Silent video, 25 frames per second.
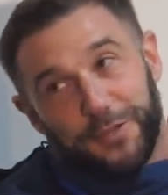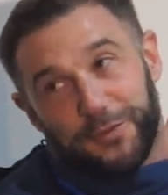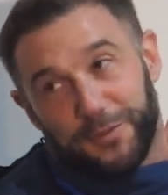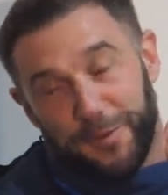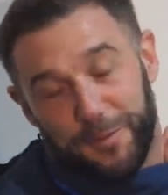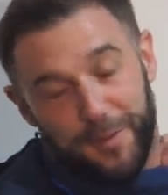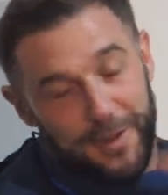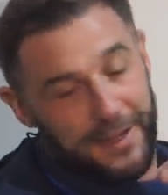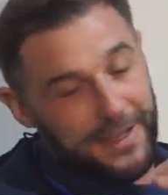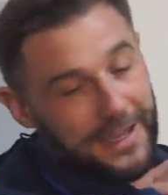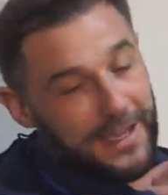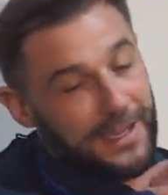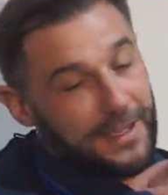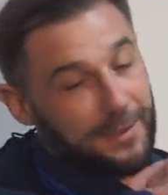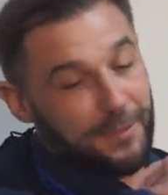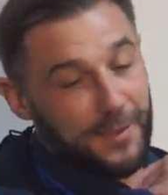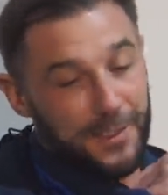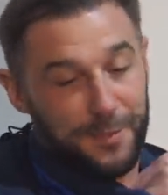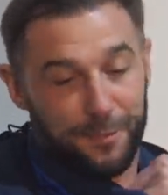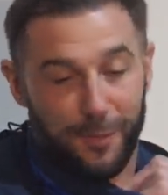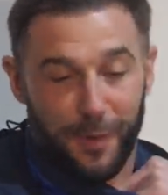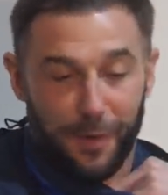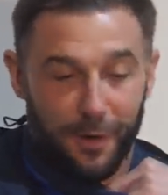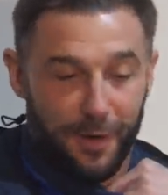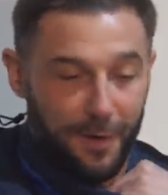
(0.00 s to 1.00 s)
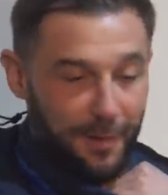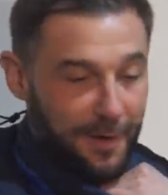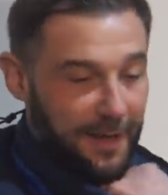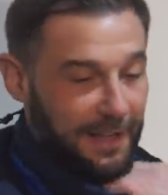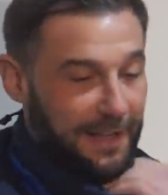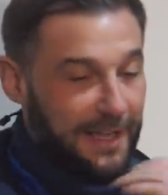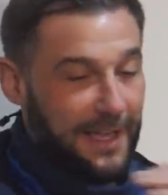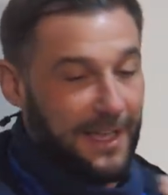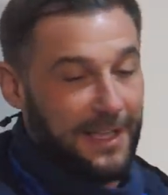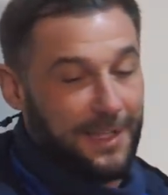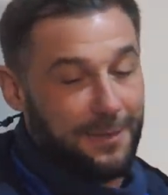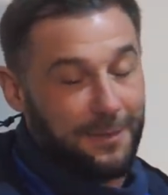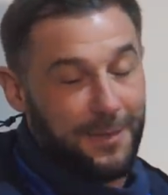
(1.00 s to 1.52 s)
From my academy, it's built up an
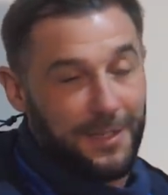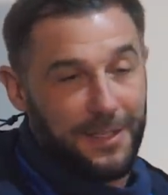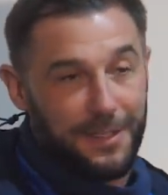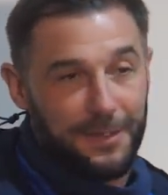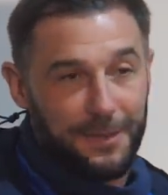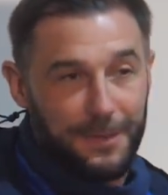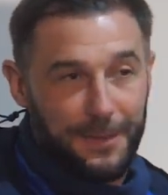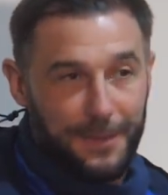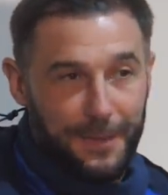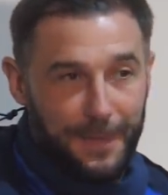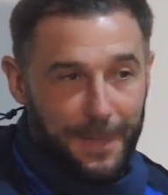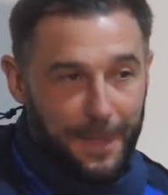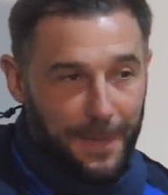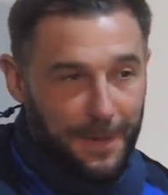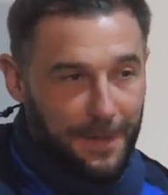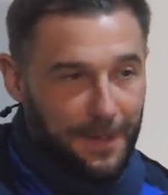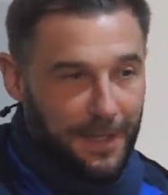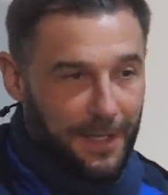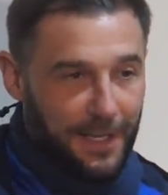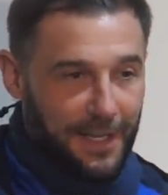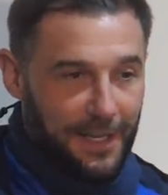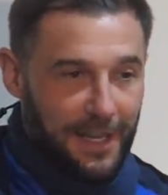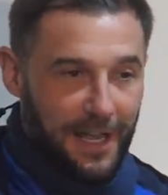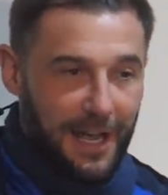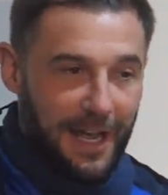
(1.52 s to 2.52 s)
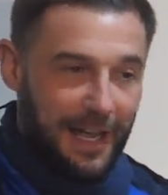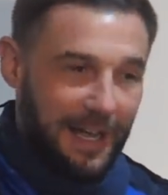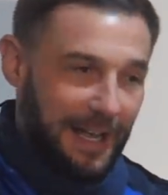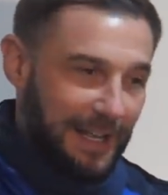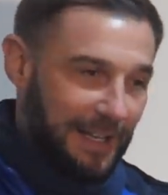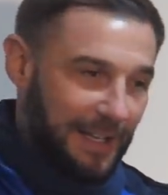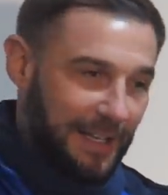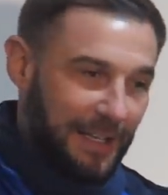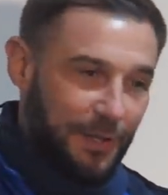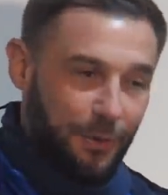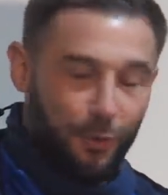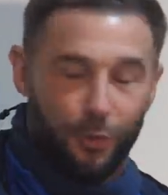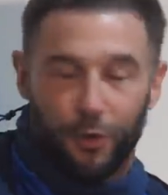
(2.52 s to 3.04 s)
academy and I, I,
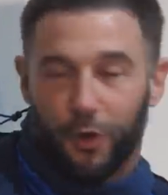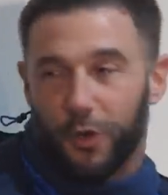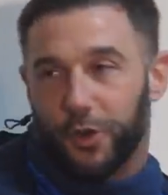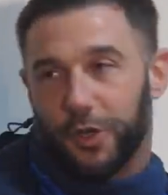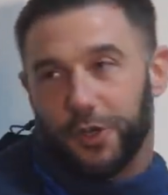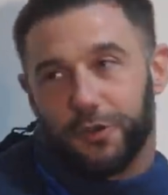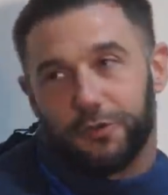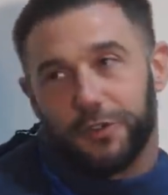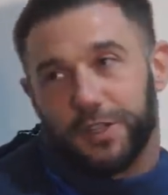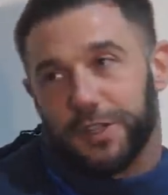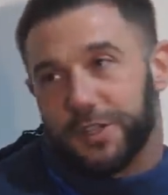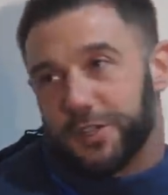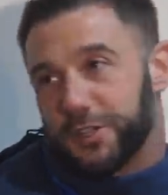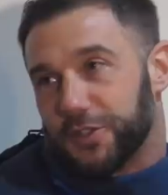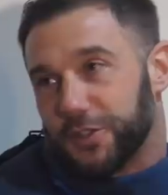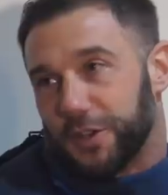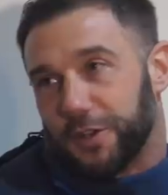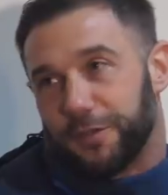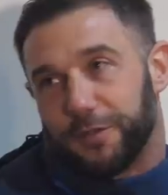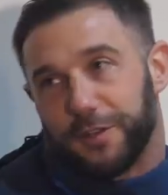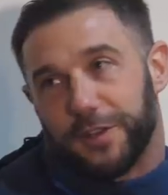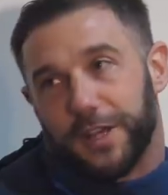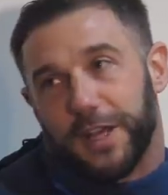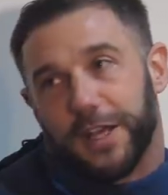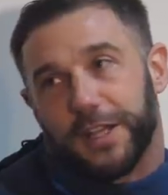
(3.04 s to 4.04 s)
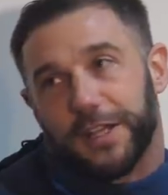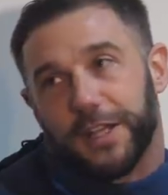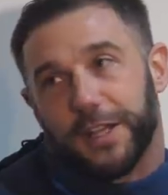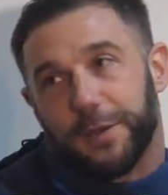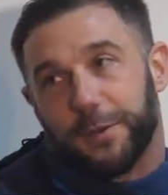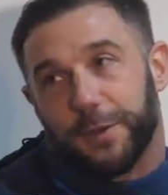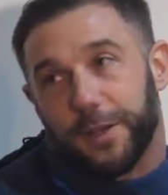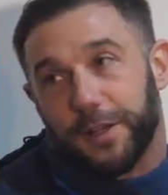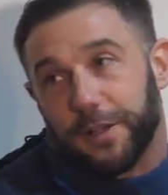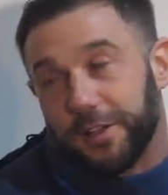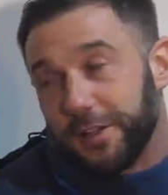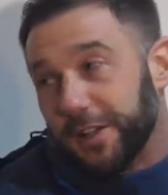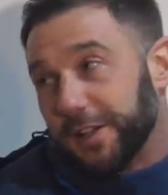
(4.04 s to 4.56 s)
like going on and reading stuff and that now,
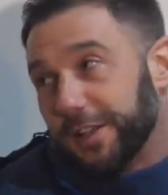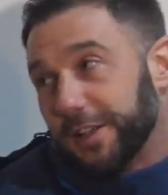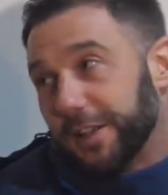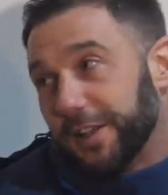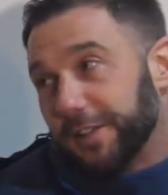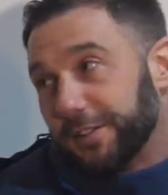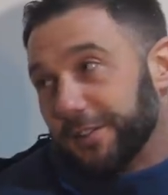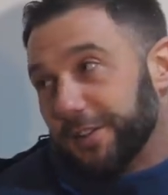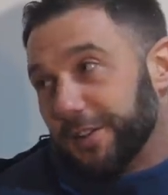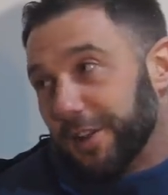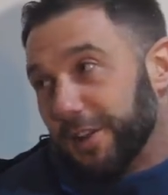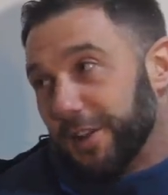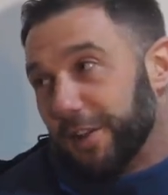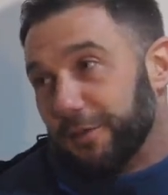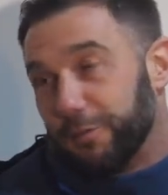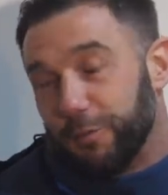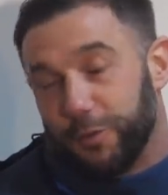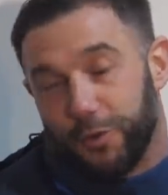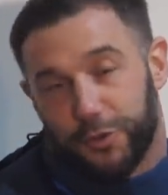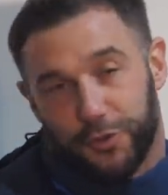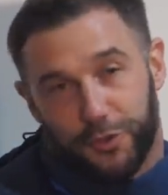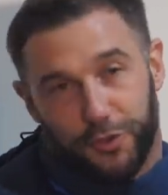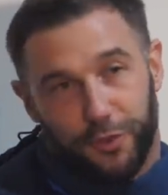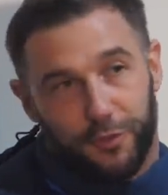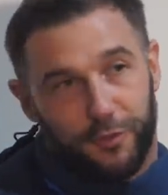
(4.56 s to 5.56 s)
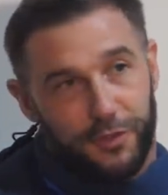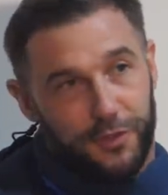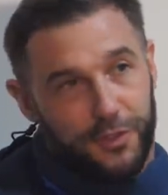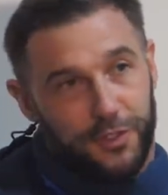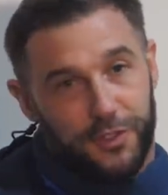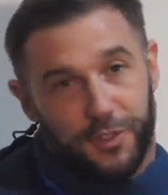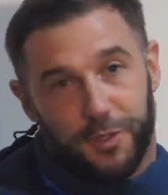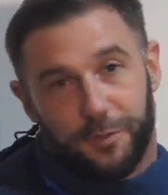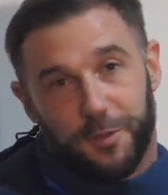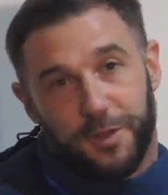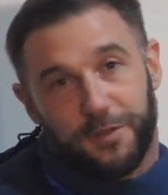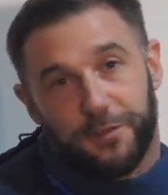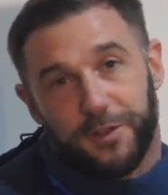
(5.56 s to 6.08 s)
and I like I, I, love watching obviously
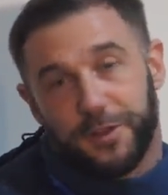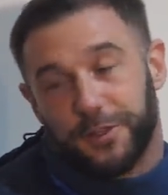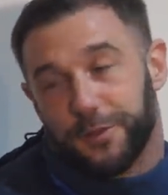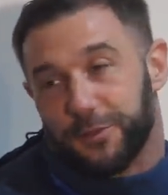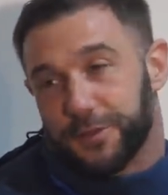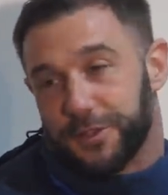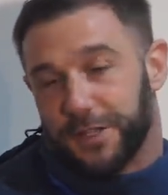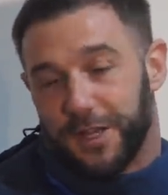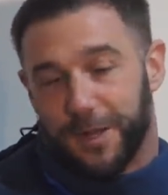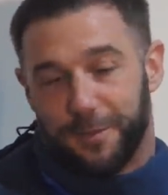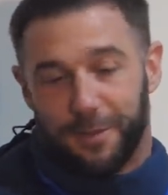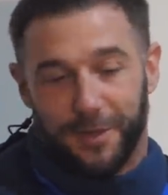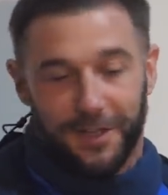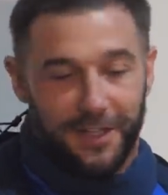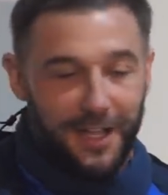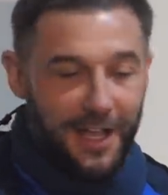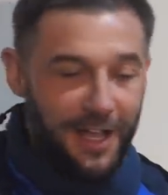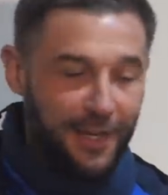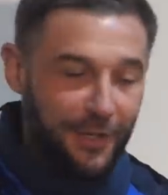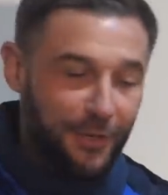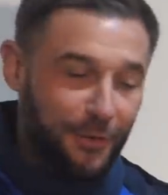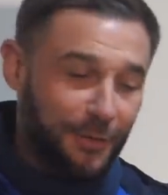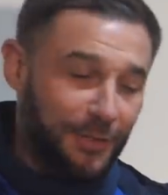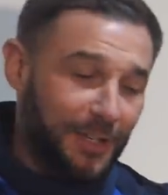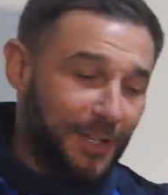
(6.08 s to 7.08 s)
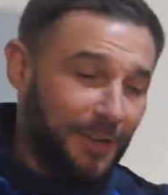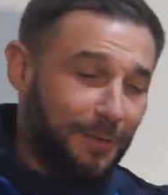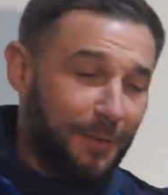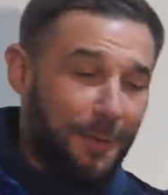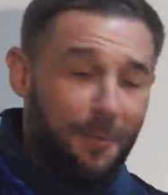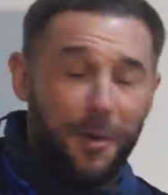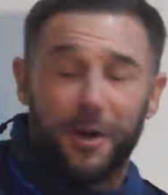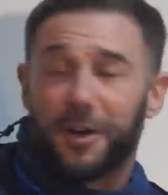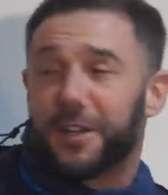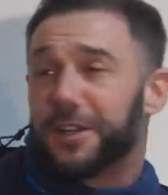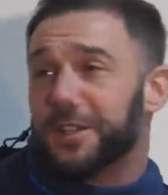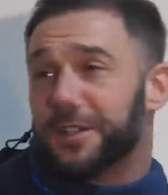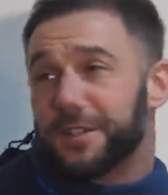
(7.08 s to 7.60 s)
some of the videos and that. But I couldn't give a
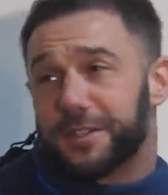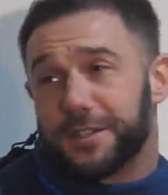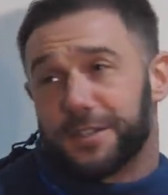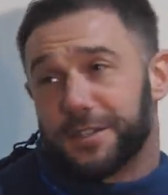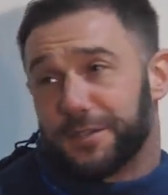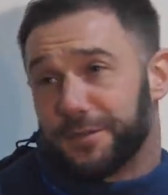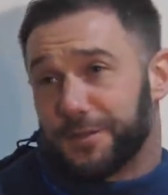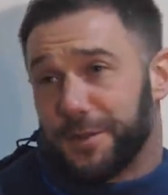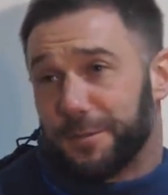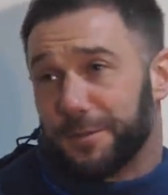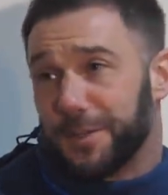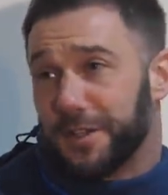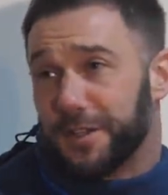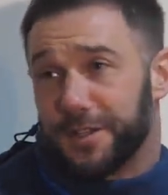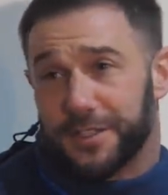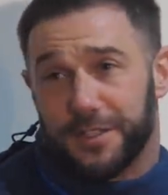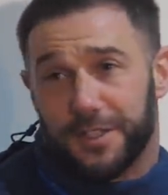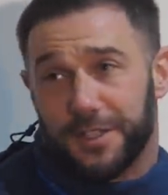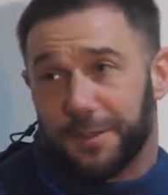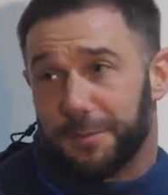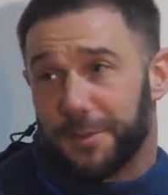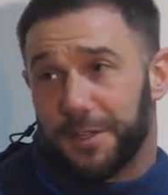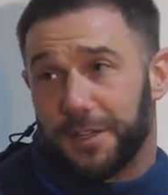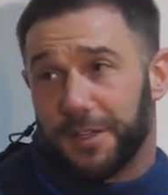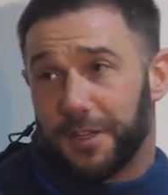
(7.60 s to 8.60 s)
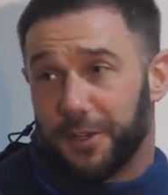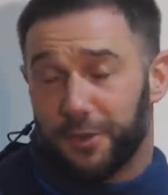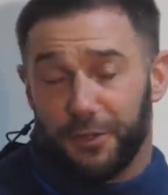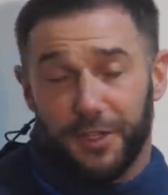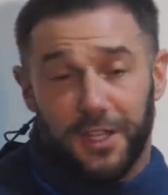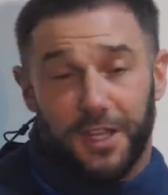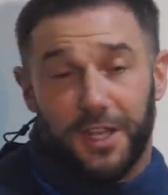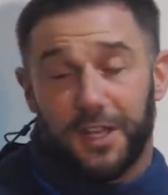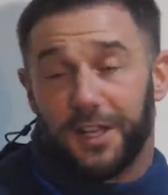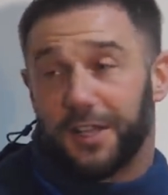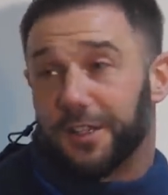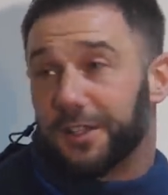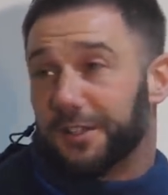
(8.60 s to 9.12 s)
monkeys if somebody doesn't like me. I couldn't
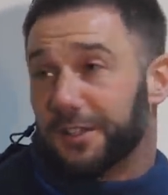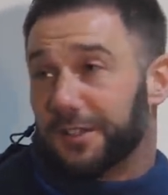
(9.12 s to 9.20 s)
care.